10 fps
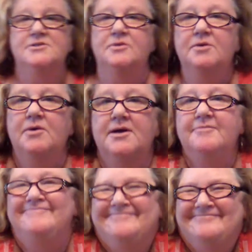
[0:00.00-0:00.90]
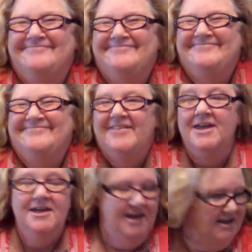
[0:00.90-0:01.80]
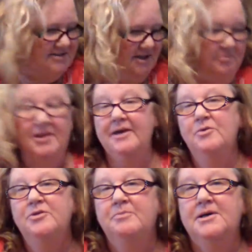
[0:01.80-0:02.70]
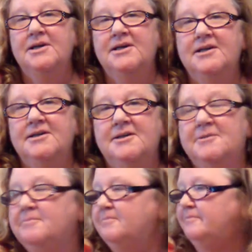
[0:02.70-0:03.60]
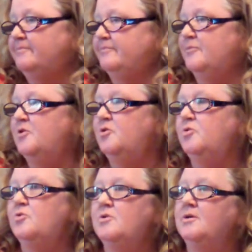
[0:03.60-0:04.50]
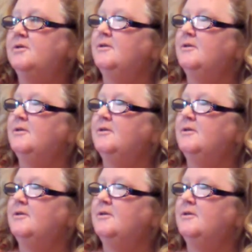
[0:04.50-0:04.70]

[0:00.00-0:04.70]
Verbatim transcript: So anyway, as I play with my um, new